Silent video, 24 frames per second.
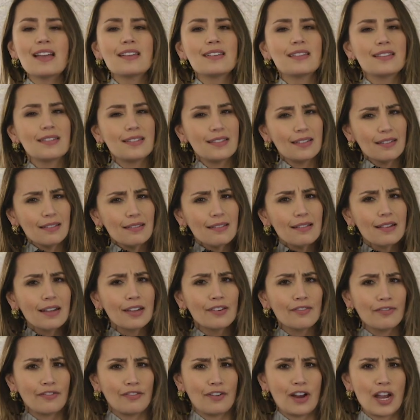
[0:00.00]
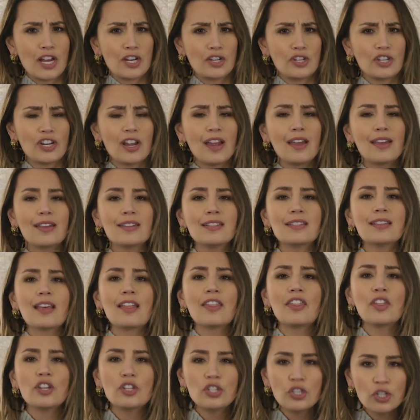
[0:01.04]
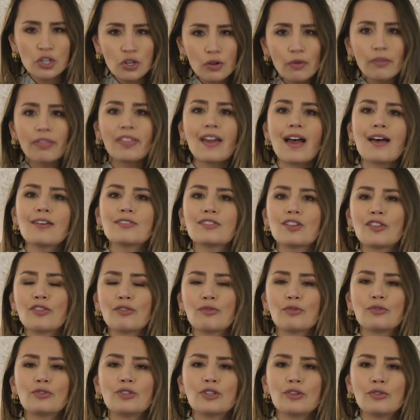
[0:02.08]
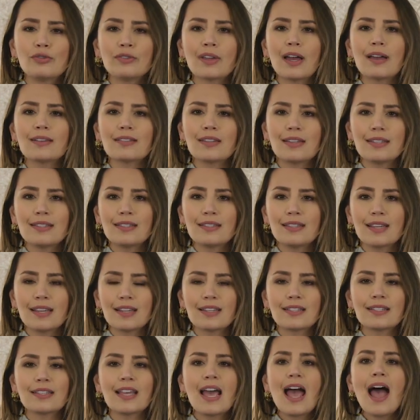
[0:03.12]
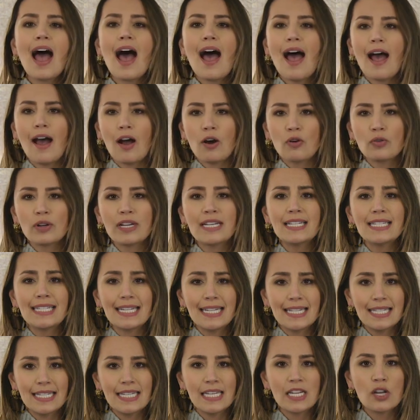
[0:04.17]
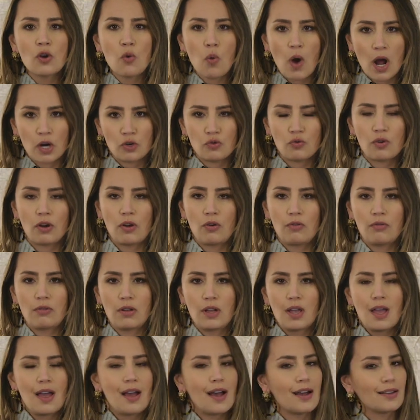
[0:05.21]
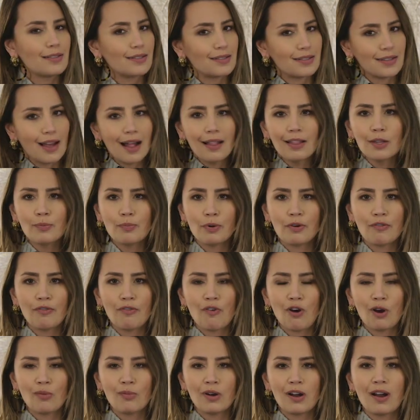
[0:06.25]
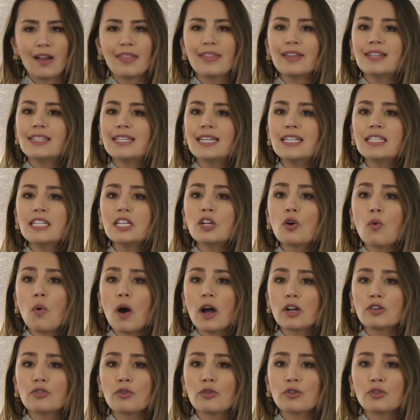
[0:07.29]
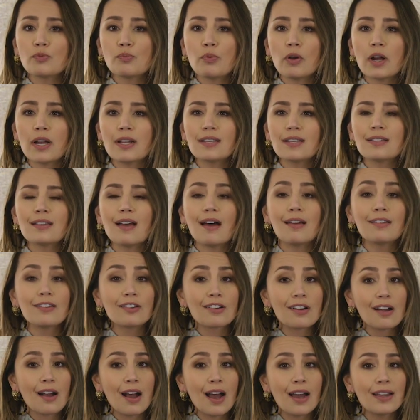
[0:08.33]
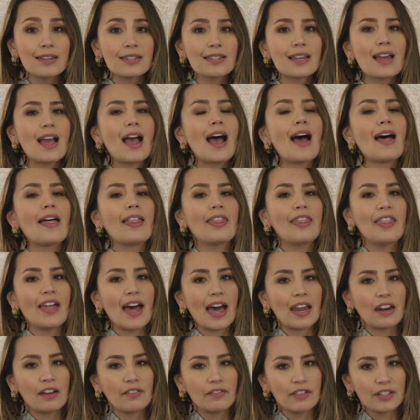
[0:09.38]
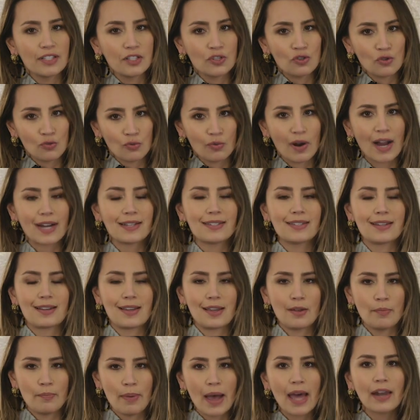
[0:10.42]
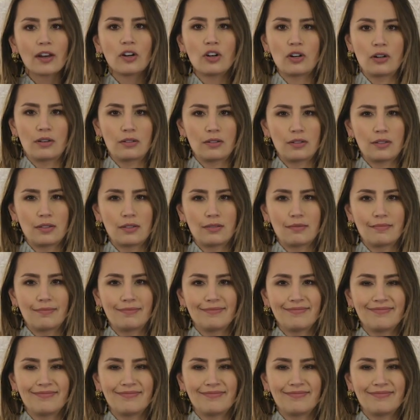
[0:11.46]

Still looking fresh is the two thousand through two thousand six Audi T T Quattro. A solid performer, the T T Quattro's price undercut that of its direct competitors.